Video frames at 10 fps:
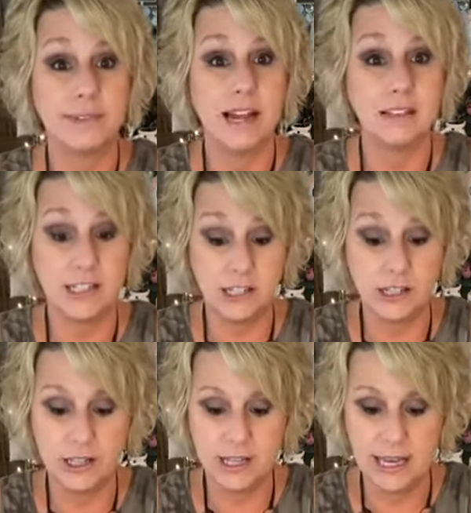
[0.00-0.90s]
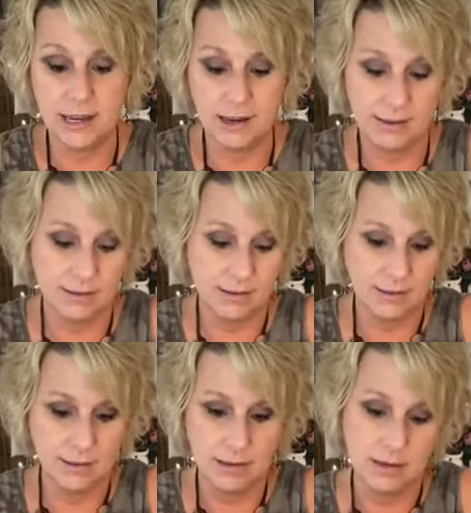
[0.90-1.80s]
and I'll send you the link.
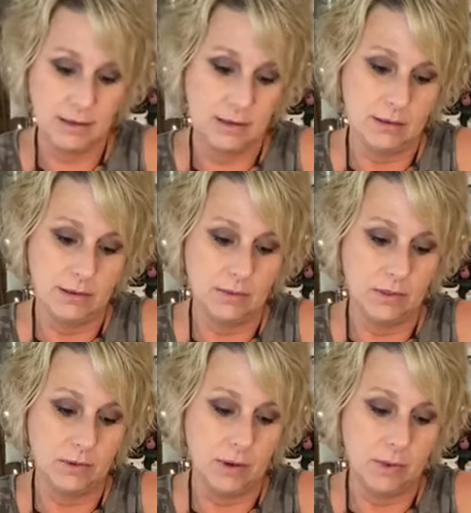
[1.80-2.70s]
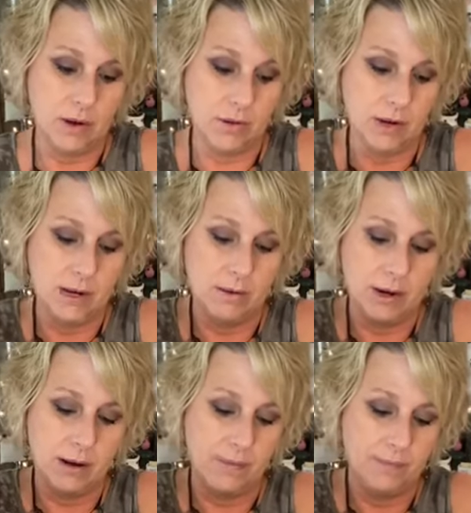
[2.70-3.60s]
Which way am I going? Here we
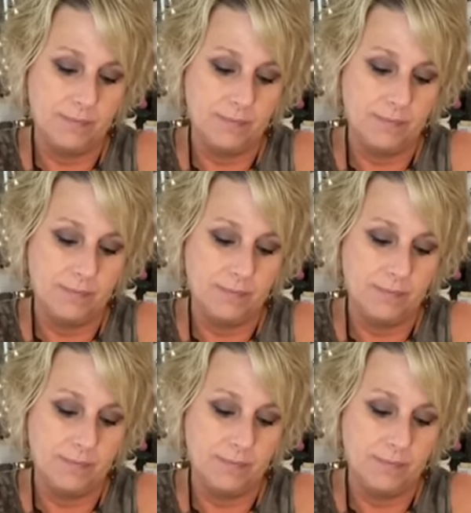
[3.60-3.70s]
go.